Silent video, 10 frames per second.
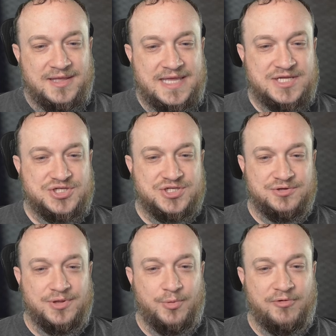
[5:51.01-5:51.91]

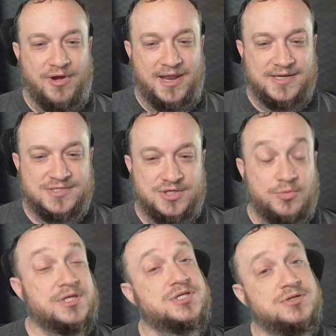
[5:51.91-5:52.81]
issue that we ran into,
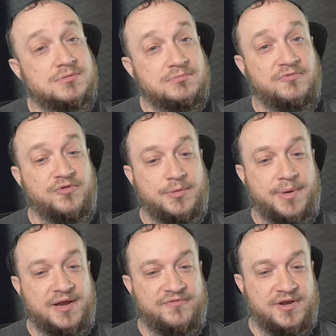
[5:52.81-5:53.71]
which for the
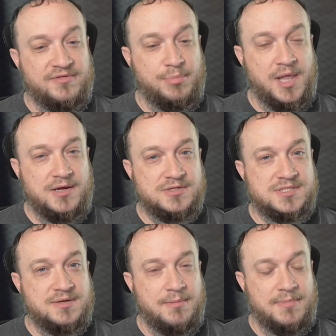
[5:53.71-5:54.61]
benefit of the players,
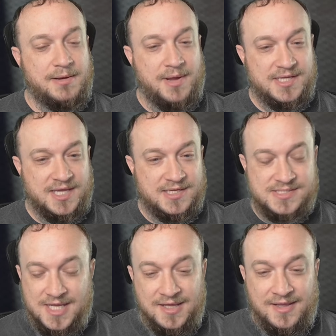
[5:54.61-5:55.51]
in my case,